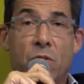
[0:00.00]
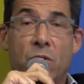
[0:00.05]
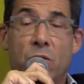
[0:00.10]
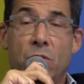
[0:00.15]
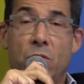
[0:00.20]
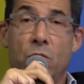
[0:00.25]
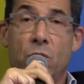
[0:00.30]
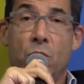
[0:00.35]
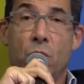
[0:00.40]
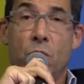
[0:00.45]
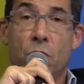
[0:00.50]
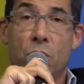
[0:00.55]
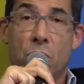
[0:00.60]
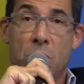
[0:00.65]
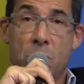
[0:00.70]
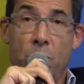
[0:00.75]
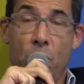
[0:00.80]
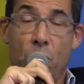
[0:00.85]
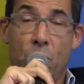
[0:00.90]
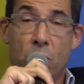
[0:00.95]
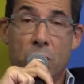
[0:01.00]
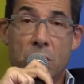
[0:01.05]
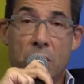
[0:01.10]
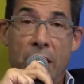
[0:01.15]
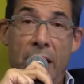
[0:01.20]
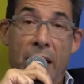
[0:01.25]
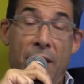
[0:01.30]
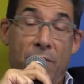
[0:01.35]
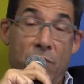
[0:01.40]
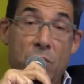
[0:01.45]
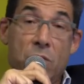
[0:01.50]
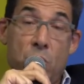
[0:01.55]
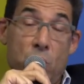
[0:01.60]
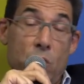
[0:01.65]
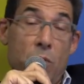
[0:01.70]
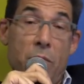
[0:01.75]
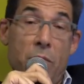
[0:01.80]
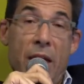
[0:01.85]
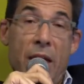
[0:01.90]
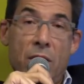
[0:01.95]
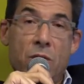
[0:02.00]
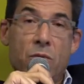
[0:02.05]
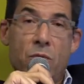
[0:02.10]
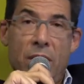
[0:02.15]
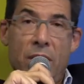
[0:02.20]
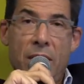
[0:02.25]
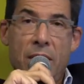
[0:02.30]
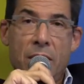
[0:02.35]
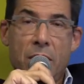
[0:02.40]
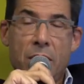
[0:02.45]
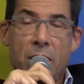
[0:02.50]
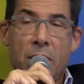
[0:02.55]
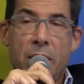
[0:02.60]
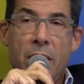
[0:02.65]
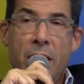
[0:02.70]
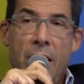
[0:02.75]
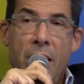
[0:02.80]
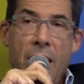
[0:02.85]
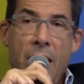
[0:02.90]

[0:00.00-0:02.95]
have to do sport, have to swim at Red Hill.